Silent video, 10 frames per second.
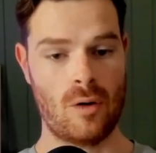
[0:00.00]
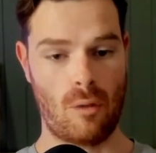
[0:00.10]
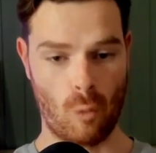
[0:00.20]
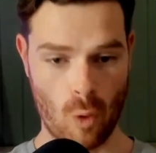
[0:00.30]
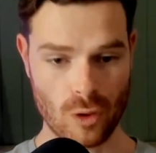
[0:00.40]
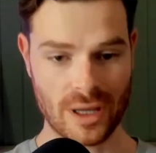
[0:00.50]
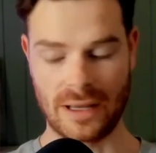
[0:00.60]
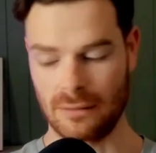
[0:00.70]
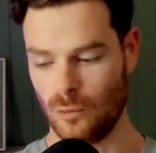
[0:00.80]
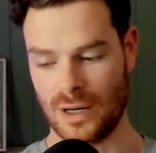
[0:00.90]

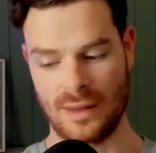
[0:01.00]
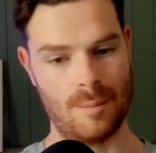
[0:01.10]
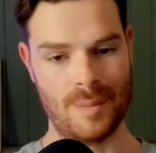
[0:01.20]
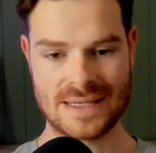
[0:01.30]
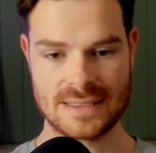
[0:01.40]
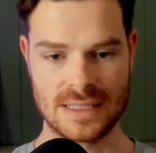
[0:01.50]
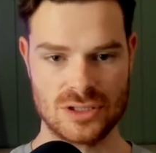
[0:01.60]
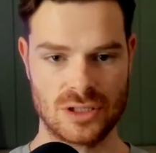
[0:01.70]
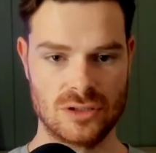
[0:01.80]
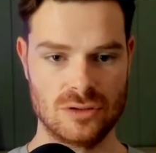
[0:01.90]
walking, one of the best things
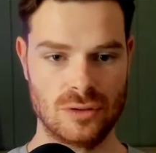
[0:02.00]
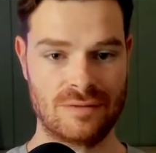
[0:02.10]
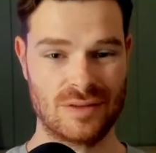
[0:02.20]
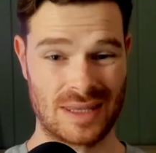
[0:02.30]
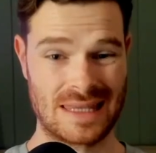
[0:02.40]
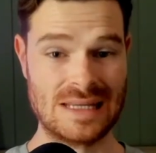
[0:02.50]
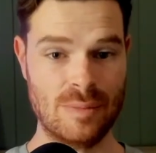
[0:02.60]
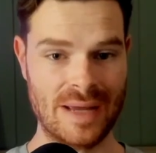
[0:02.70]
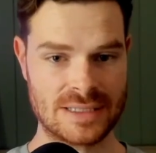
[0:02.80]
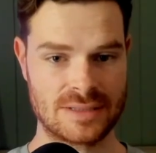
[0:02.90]
you can do, if not the
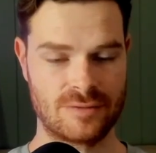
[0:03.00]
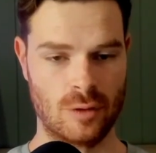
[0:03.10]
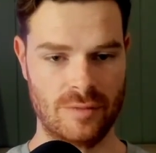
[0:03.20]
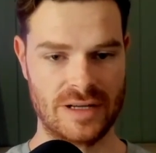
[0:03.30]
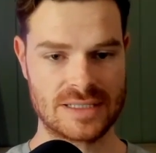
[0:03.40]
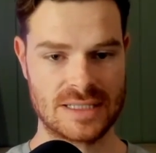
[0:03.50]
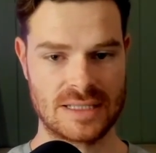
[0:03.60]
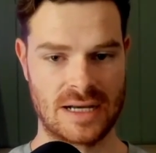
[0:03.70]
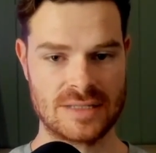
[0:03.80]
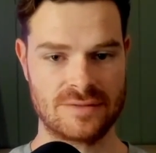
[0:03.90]
best form of
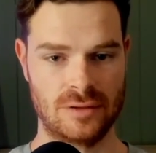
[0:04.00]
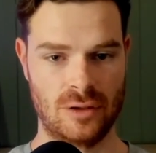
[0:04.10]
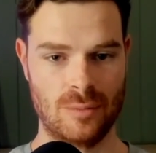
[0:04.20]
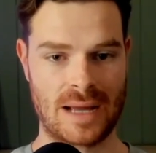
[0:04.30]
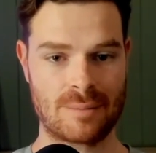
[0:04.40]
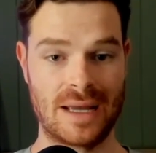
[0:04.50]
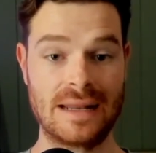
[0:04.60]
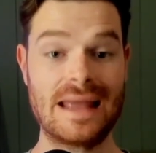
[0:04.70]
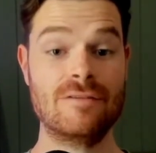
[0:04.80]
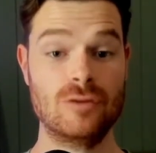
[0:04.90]
exercise for low back pain,
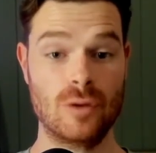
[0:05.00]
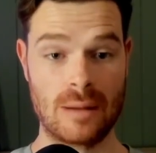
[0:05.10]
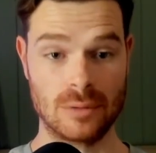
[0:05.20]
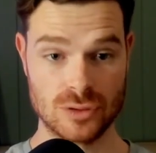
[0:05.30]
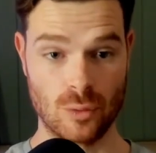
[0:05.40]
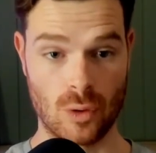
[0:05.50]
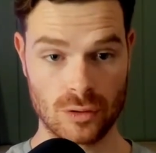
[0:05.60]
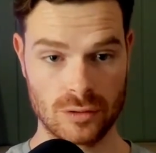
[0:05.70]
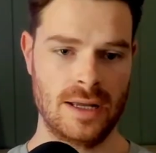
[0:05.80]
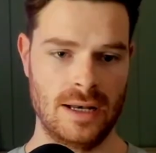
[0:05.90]
if you're able to
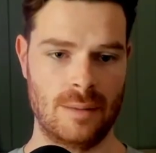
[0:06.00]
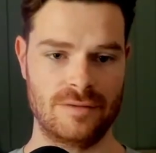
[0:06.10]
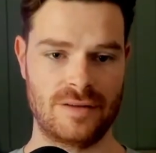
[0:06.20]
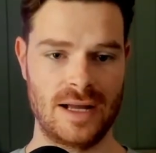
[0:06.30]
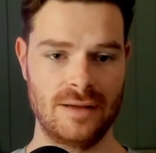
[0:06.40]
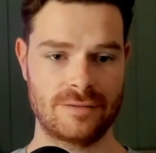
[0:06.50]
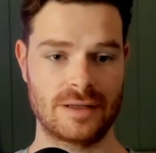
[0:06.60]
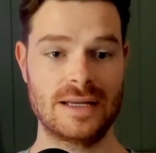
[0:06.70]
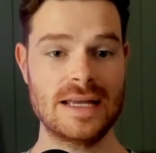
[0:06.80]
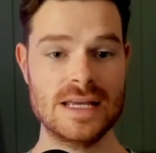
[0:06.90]
walk. Number 5,
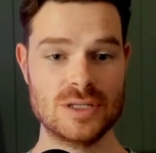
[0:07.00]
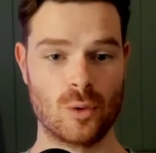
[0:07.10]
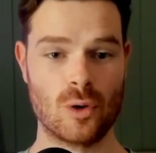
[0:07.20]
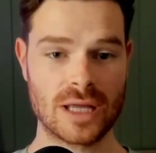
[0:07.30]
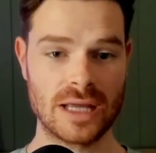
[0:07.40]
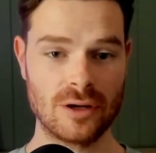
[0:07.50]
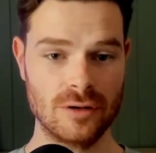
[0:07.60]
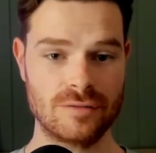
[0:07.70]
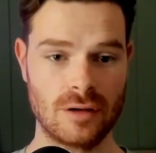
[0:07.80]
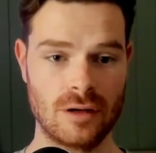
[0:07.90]
is walking
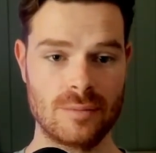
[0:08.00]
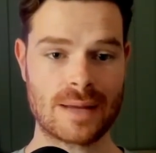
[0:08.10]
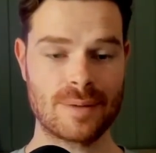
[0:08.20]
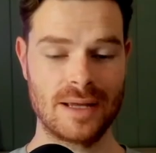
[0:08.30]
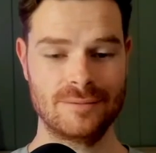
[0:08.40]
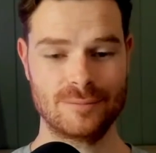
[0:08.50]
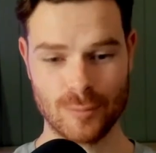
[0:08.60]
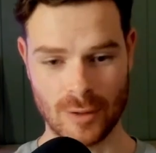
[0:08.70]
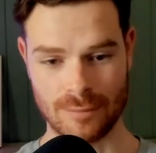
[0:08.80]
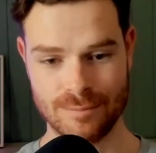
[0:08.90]
good for low back pain?
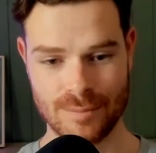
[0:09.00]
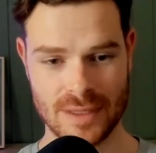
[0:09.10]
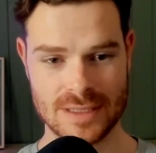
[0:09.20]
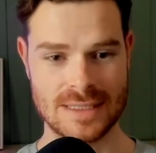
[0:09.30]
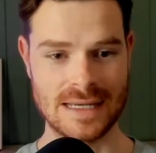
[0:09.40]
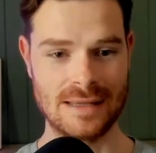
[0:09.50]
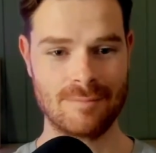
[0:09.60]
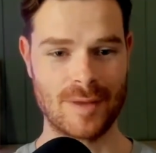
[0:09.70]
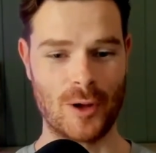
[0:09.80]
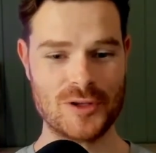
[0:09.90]
Well, see
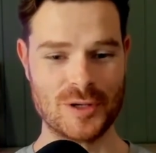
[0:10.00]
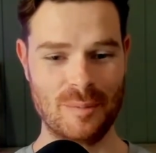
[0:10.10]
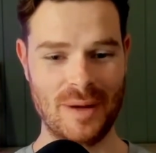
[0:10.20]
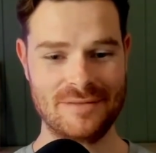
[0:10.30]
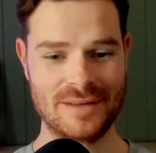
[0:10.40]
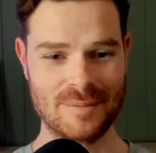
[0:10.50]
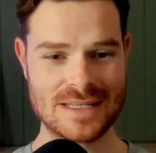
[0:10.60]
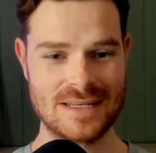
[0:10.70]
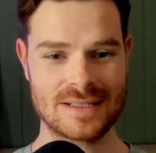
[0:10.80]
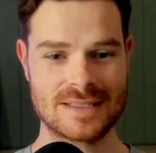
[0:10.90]
the answer above, number
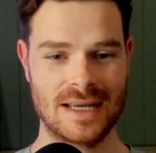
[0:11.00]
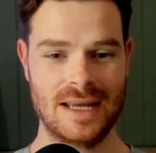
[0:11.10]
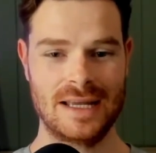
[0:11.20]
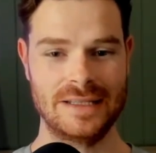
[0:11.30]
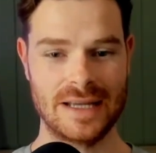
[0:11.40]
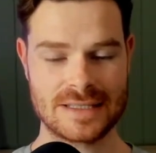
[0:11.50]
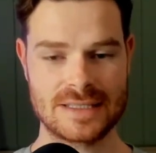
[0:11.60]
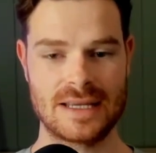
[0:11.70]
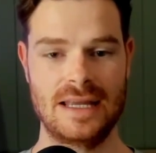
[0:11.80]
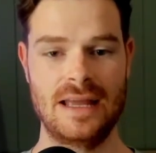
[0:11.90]
6.
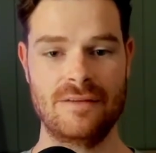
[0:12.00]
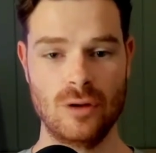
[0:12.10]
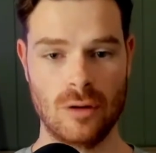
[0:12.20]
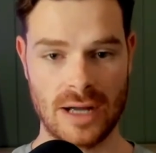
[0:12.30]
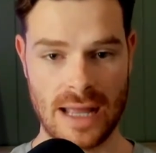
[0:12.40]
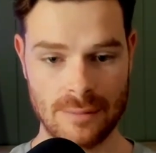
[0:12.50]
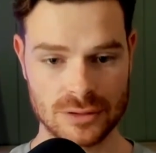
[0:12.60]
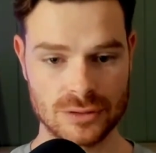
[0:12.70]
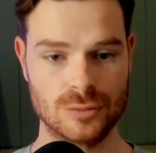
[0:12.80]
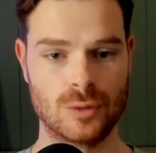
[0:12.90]
Yes, if you are able
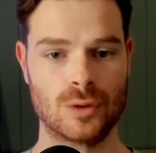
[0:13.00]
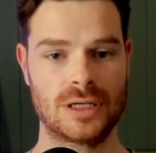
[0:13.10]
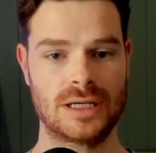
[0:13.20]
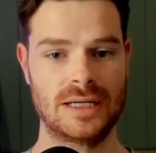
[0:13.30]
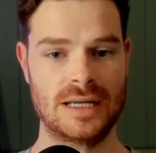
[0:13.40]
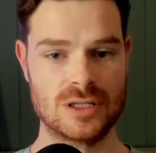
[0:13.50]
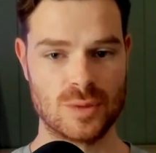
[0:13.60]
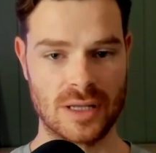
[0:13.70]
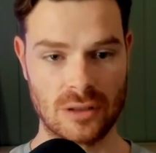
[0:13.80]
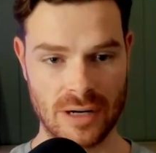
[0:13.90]
to walk, it is
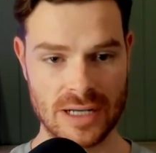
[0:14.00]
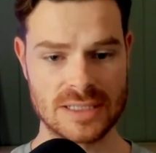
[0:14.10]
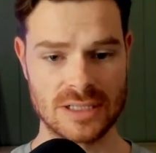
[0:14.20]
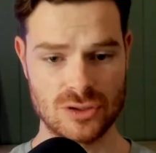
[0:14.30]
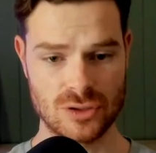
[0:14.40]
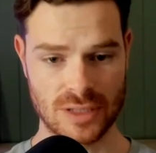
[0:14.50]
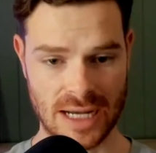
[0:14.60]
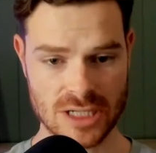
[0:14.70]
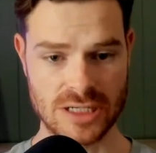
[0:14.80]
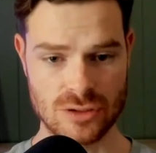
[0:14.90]
one of the greatest things you can
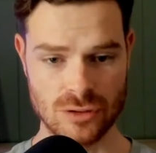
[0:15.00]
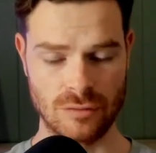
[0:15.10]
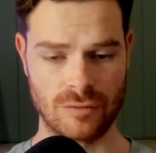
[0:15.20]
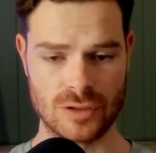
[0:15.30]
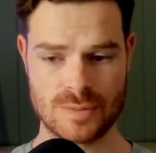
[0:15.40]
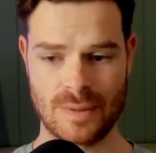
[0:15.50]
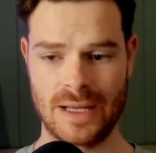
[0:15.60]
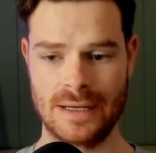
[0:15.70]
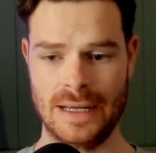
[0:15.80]
actually do for your spine.